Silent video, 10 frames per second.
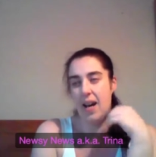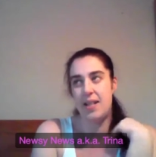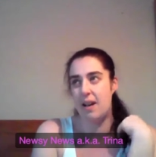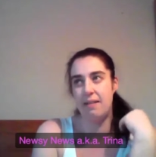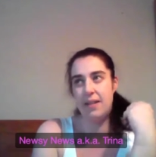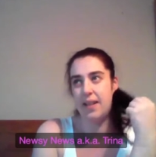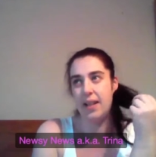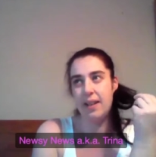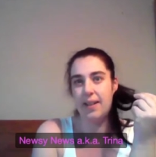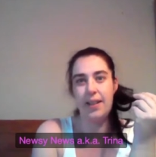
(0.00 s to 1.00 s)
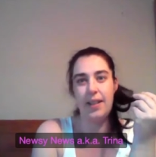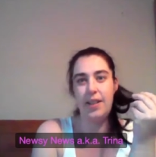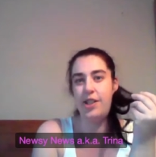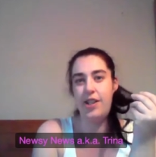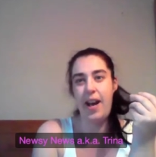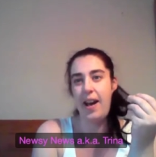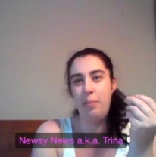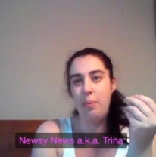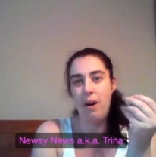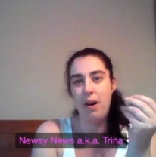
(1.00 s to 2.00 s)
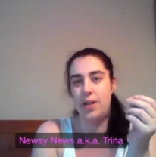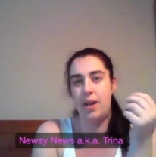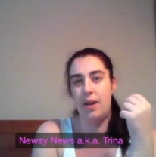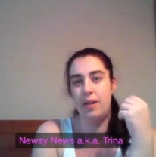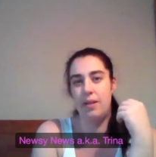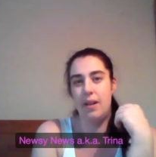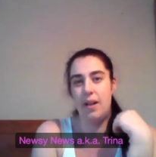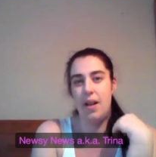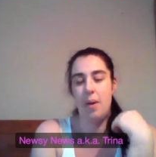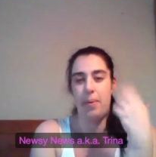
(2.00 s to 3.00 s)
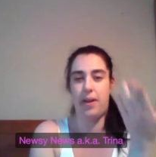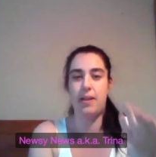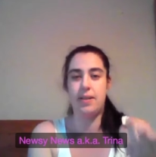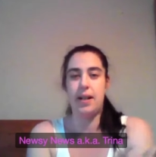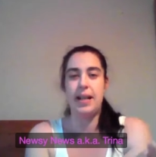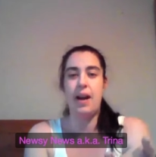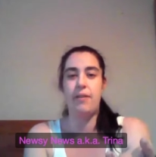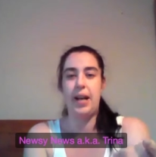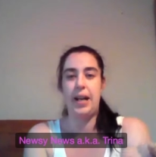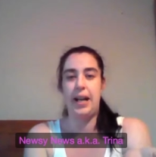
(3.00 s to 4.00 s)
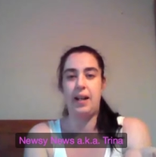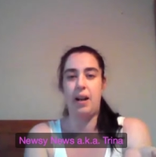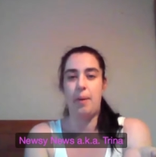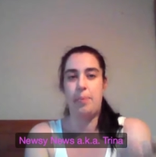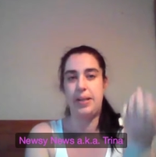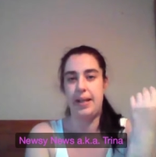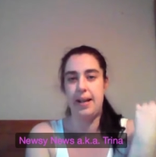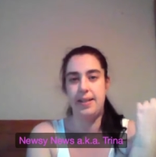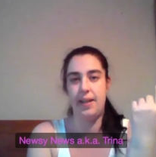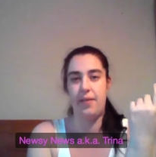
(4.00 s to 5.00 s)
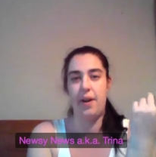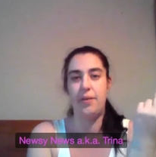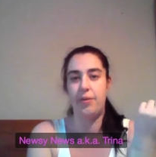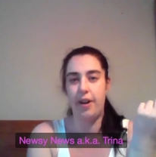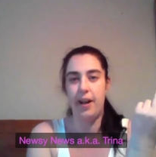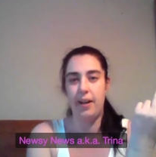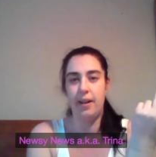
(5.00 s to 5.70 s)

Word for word: I don't think I could share what I do because I get really like possessive over it.